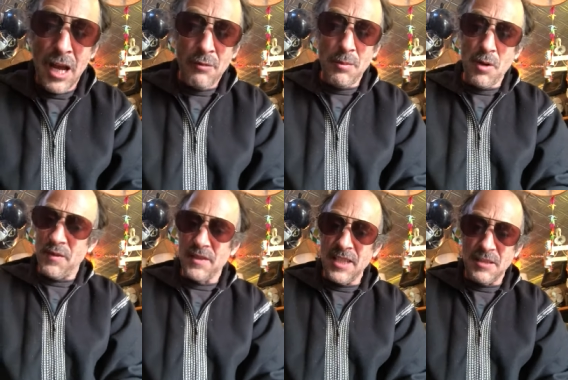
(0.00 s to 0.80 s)

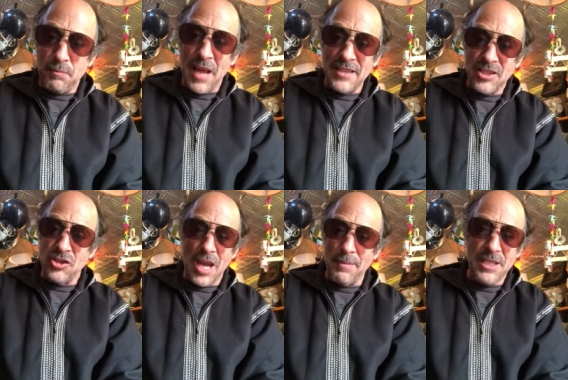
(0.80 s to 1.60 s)
Removing these plastic
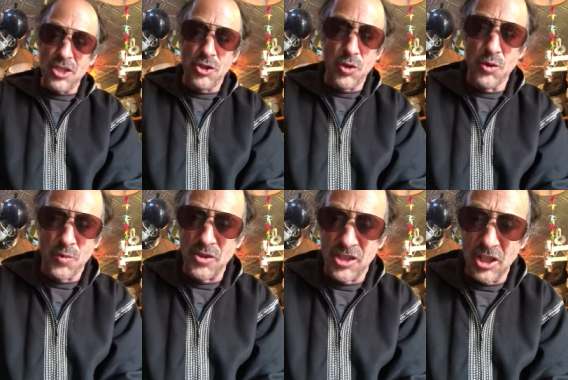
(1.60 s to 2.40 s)
Japanese shoes
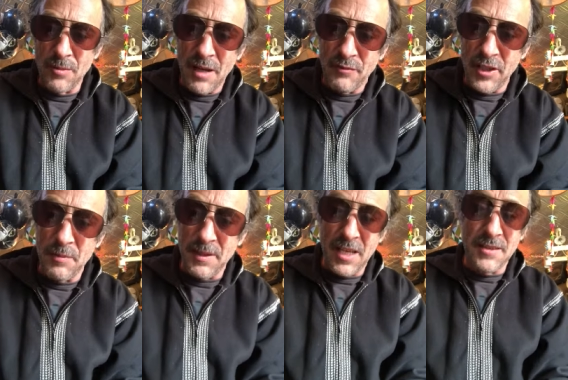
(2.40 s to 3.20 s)
which kill my feet
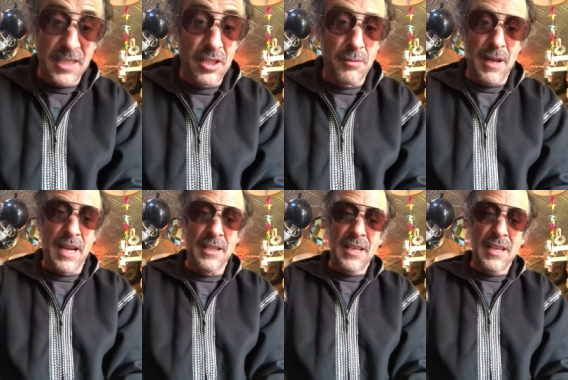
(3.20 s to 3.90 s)
because here, man,